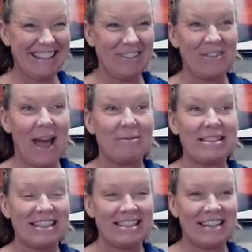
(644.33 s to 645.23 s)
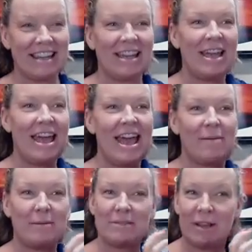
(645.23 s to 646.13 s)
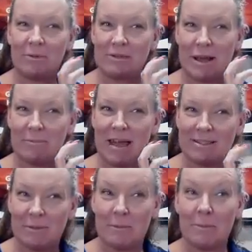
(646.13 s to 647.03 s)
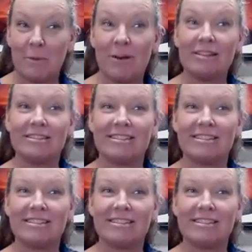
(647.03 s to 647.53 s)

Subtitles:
So if Abby's listening, Abby, I'm saying it one more time. It has to be moist.